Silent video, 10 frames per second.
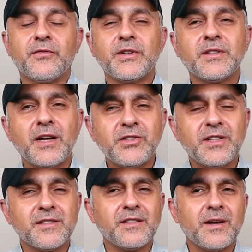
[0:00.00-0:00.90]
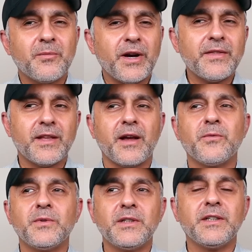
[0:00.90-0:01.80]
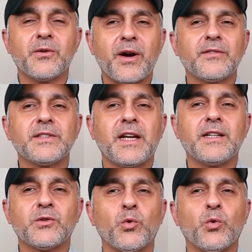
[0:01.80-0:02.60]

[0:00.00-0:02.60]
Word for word: Versace is not a brand that I really gravitate